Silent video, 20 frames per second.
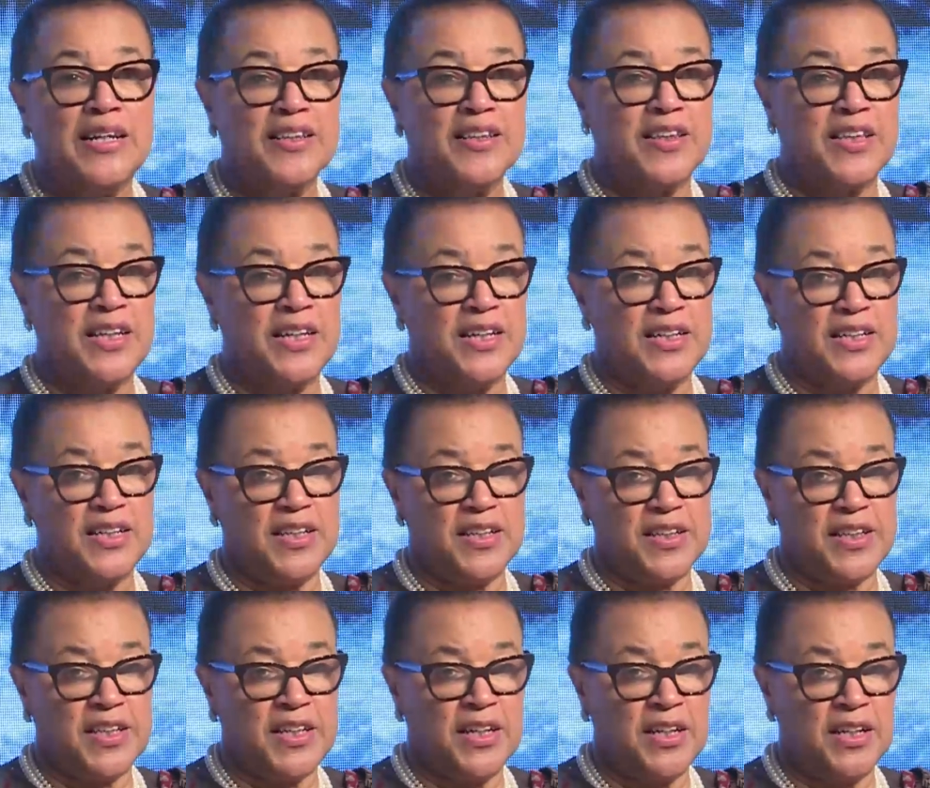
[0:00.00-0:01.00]

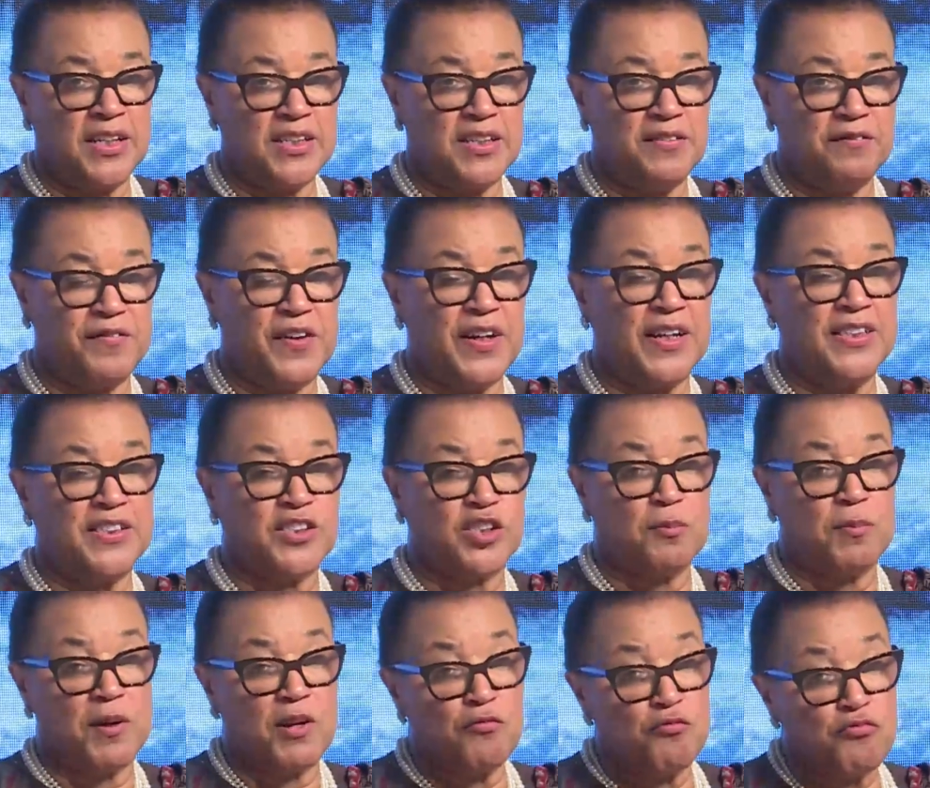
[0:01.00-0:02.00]
the figures to
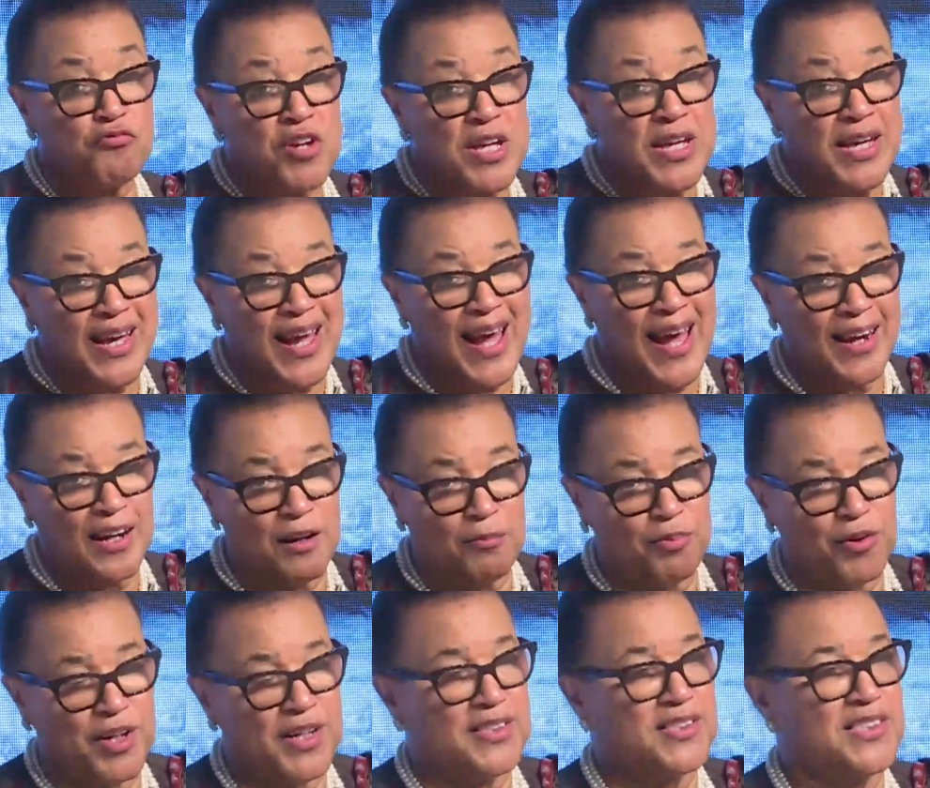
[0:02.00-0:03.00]
be
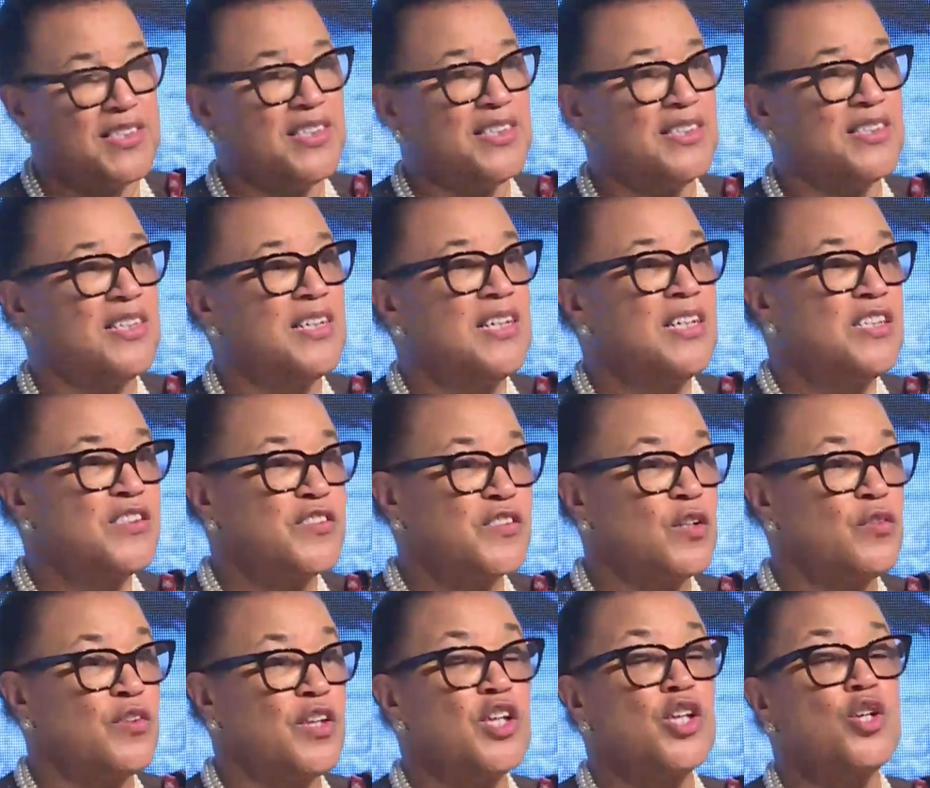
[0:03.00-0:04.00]
recalibrated
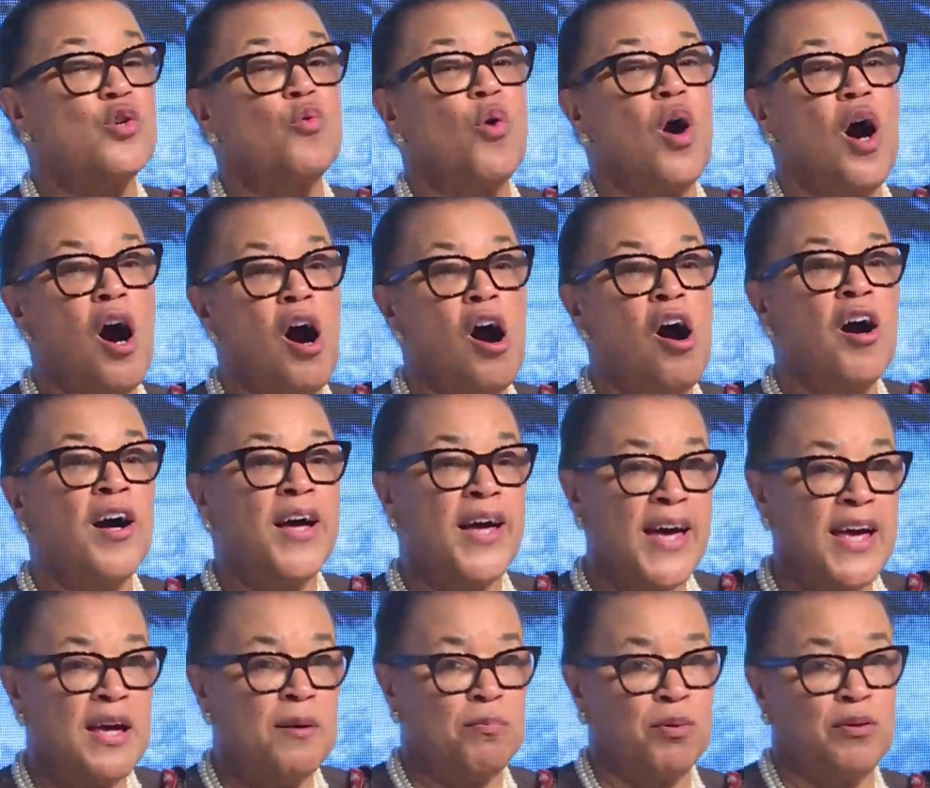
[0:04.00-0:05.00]
so that you are
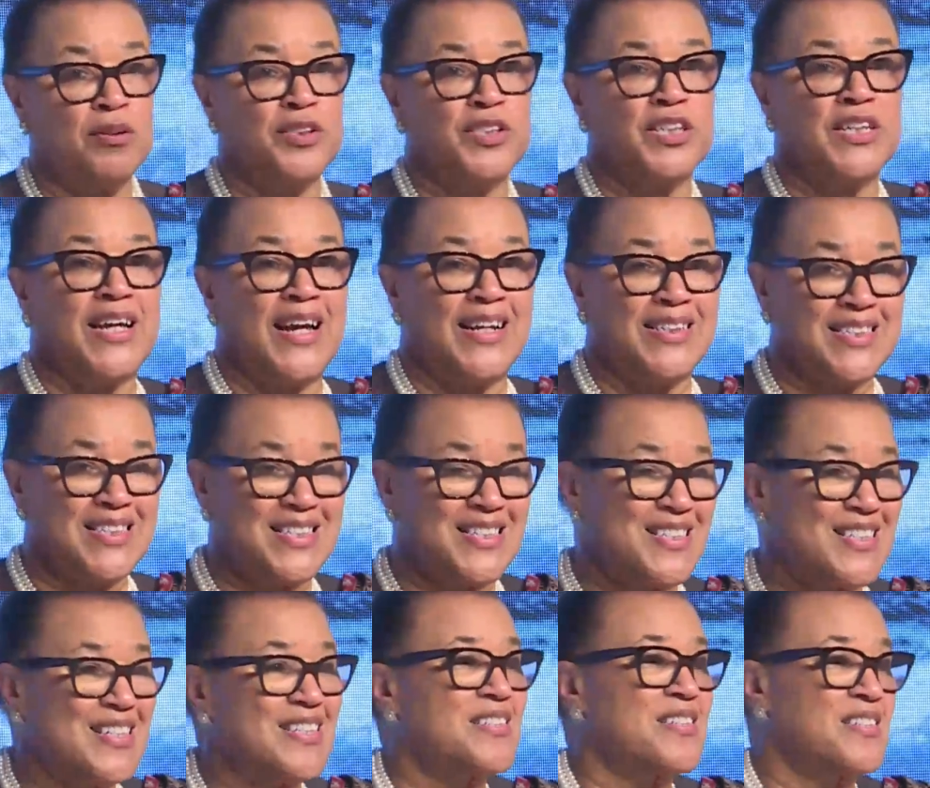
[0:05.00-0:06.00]
able to get
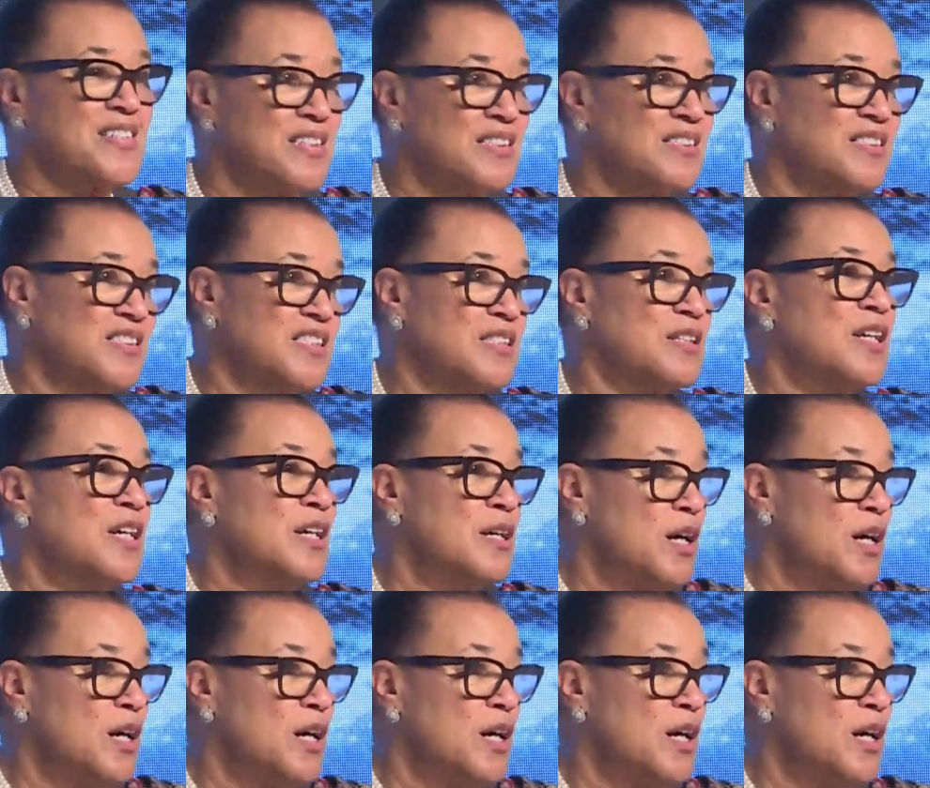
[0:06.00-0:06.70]
assistance,